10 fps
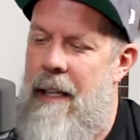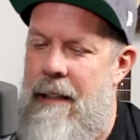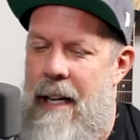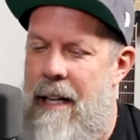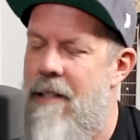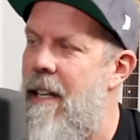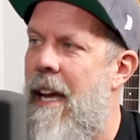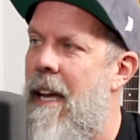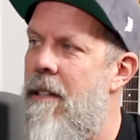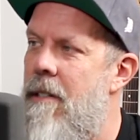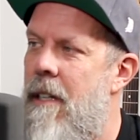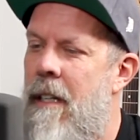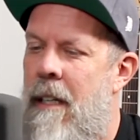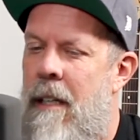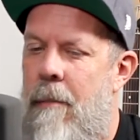think that is the answer,
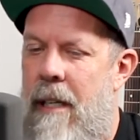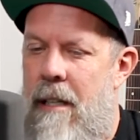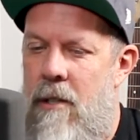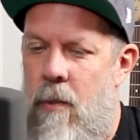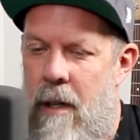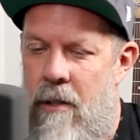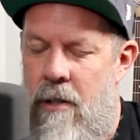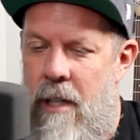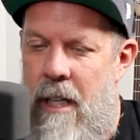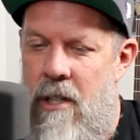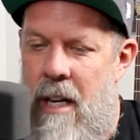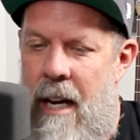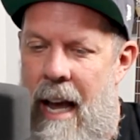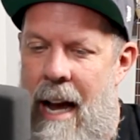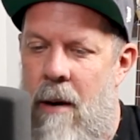because we're such
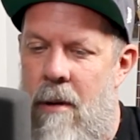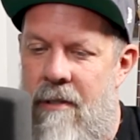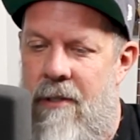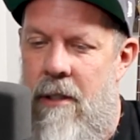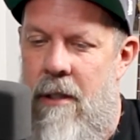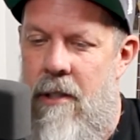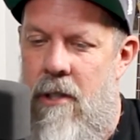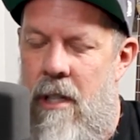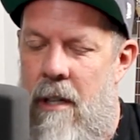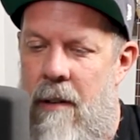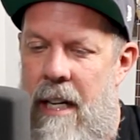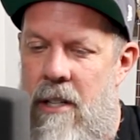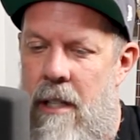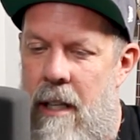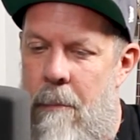an outward focused
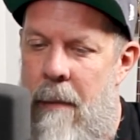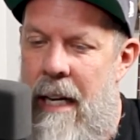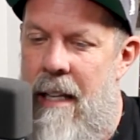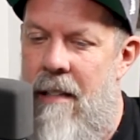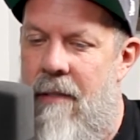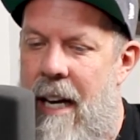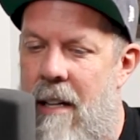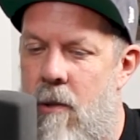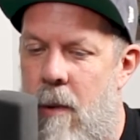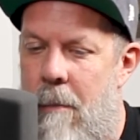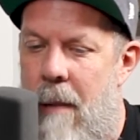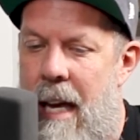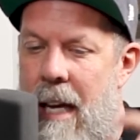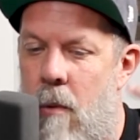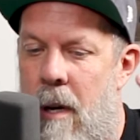generation that many of the vows we
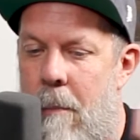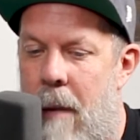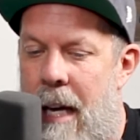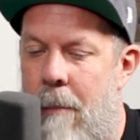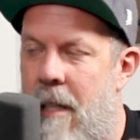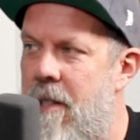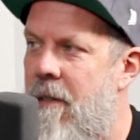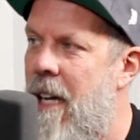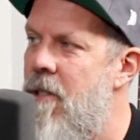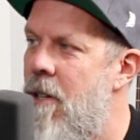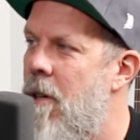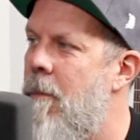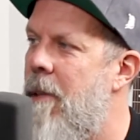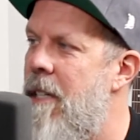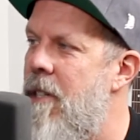make because of external
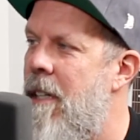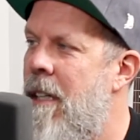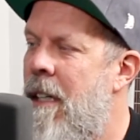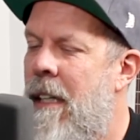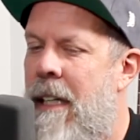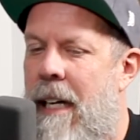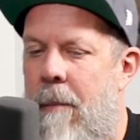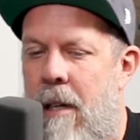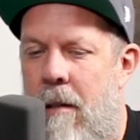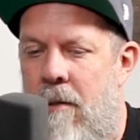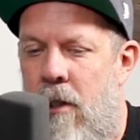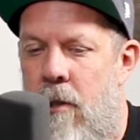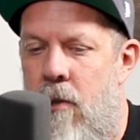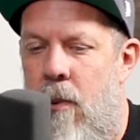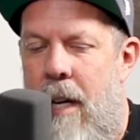pressure. Right. I'm going to
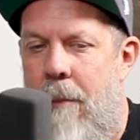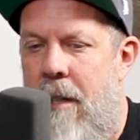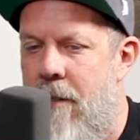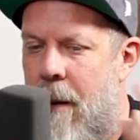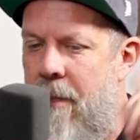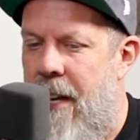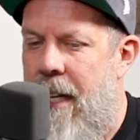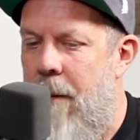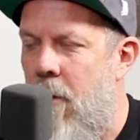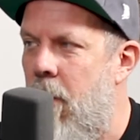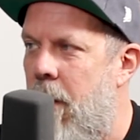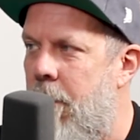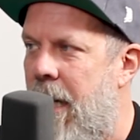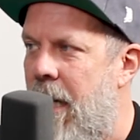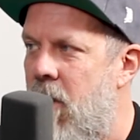lose weight because I'm thinking I'm going to the
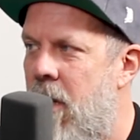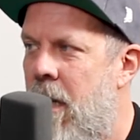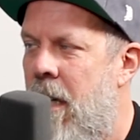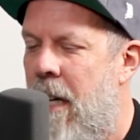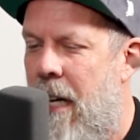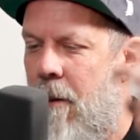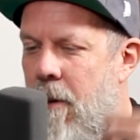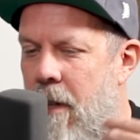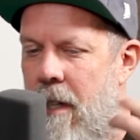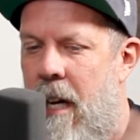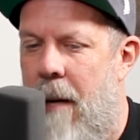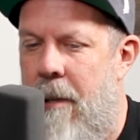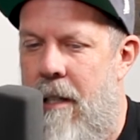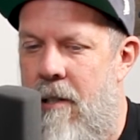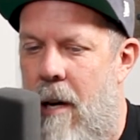beach. Right. I want to, not
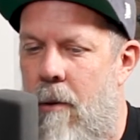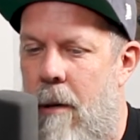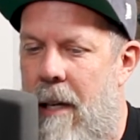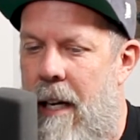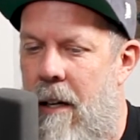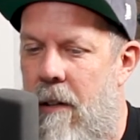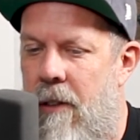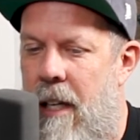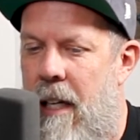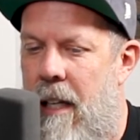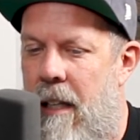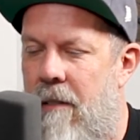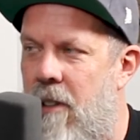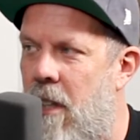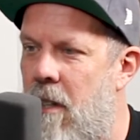because I want to be healthy and live
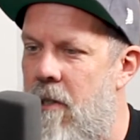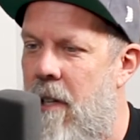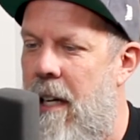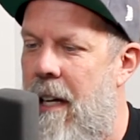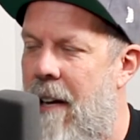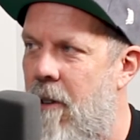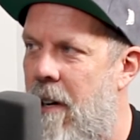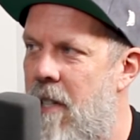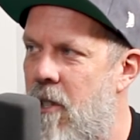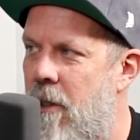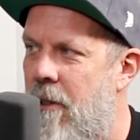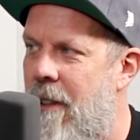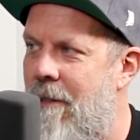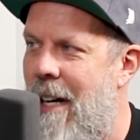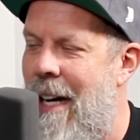long so I can have grandchildren.
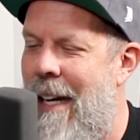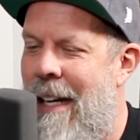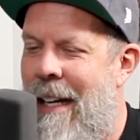Right.